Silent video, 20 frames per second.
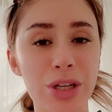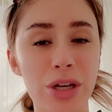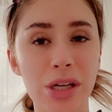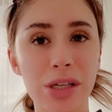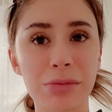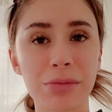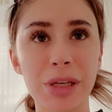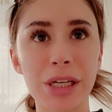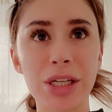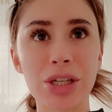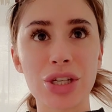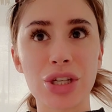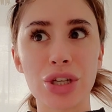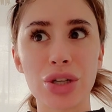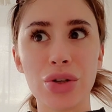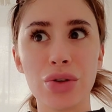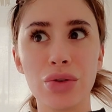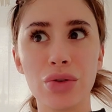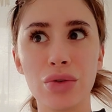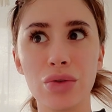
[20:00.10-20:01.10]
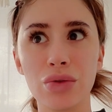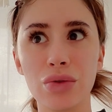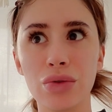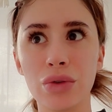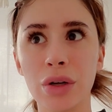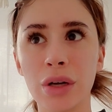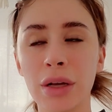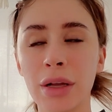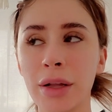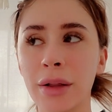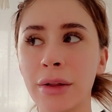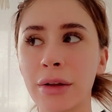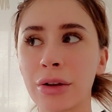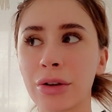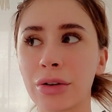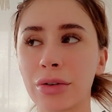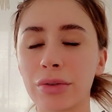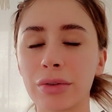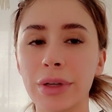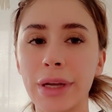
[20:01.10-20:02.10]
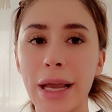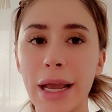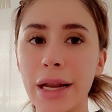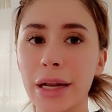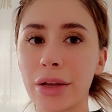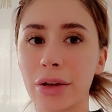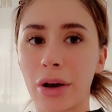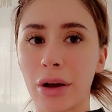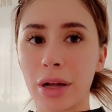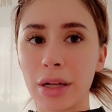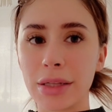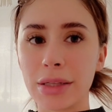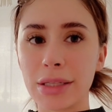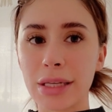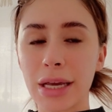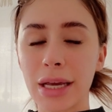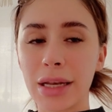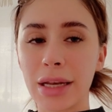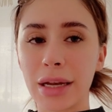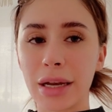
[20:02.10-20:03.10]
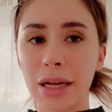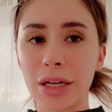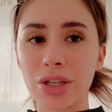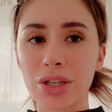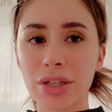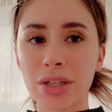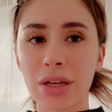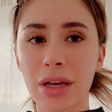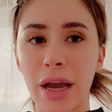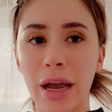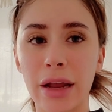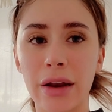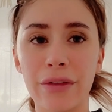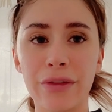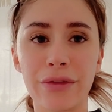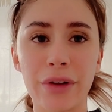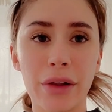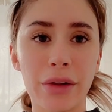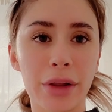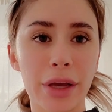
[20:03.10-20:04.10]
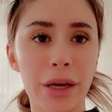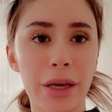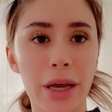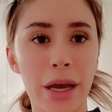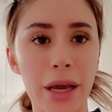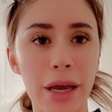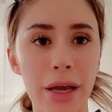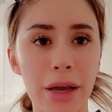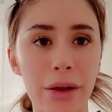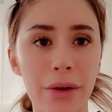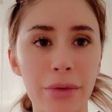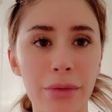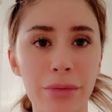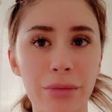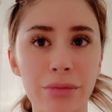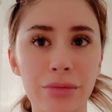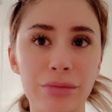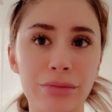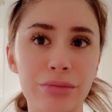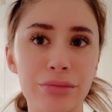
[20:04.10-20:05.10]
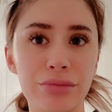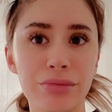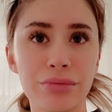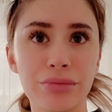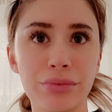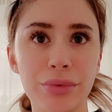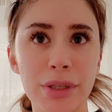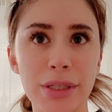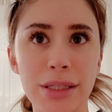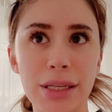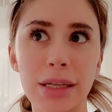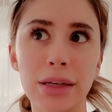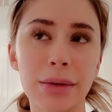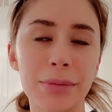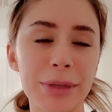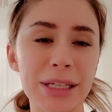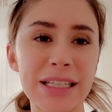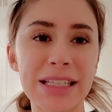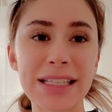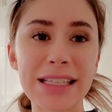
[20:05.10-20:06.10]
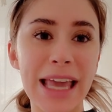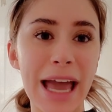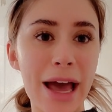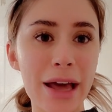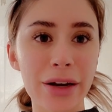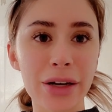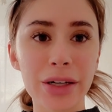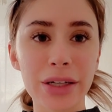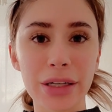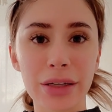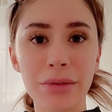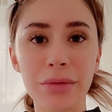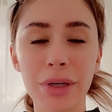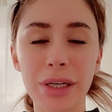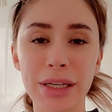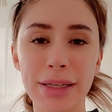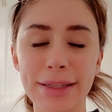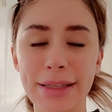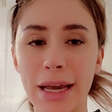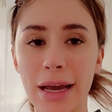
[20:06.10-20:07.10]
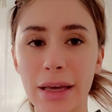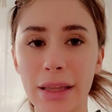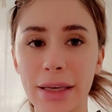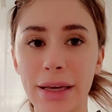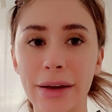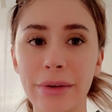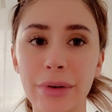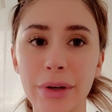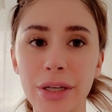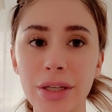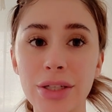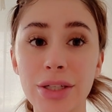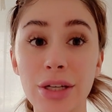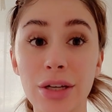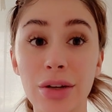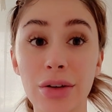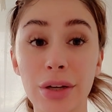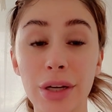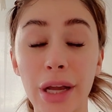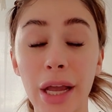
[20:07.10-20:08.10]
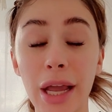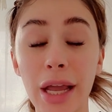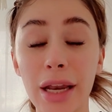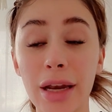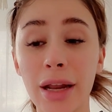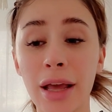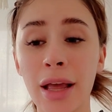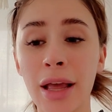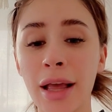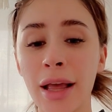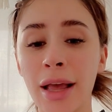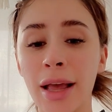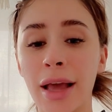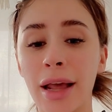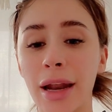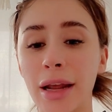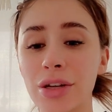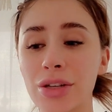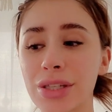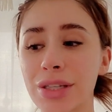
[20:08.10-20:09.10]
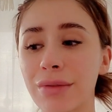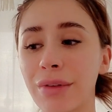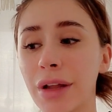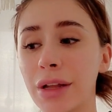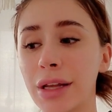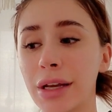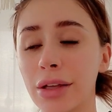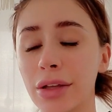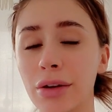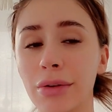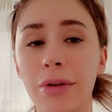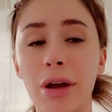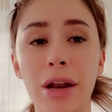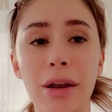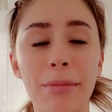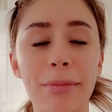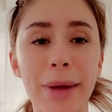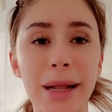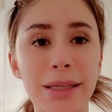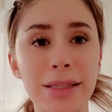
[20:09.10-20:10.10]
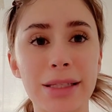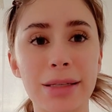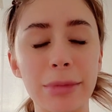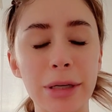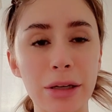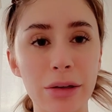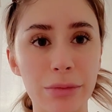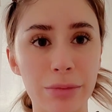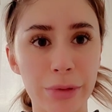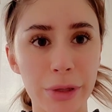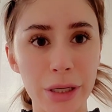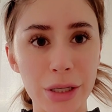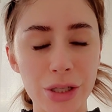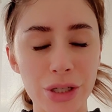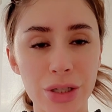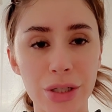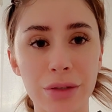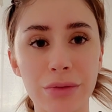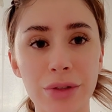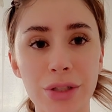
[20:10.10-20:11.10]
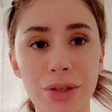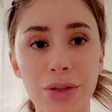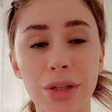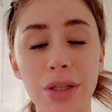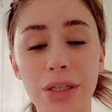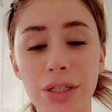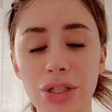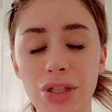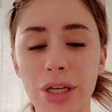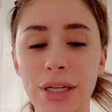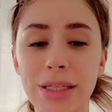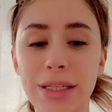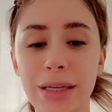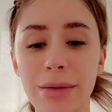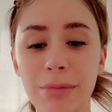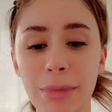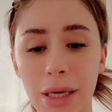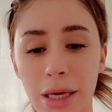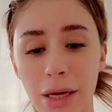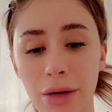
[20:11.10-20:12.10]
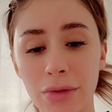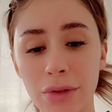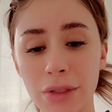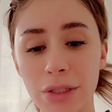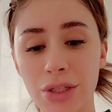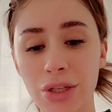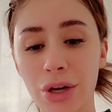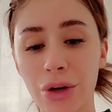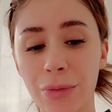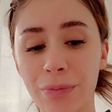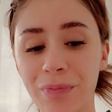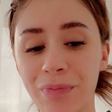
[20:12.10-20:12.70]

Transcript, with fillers: on me to create content and I just kind of felt like I was a little bit scattered in what exactly I wanted to create and I just felt like a, an immense amount of pressure and it was really stressing me out so